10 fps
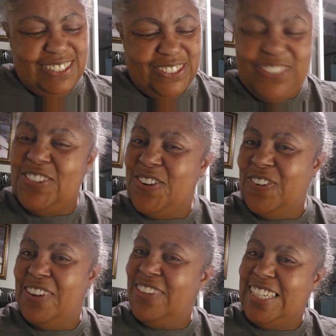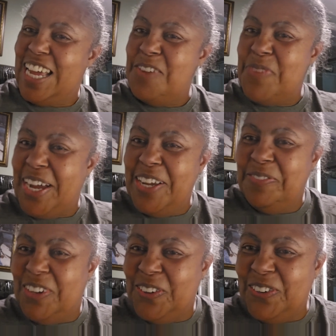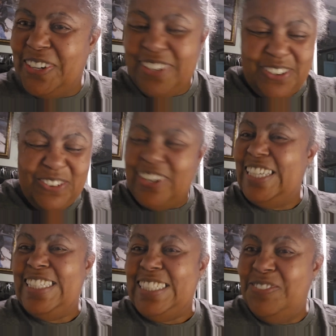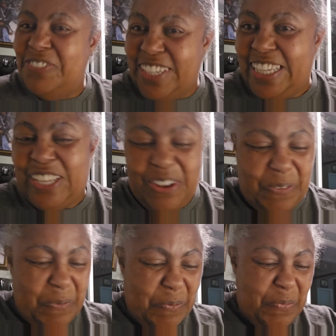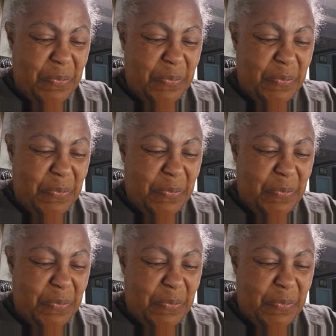so you know every time I uploaded a crazy video,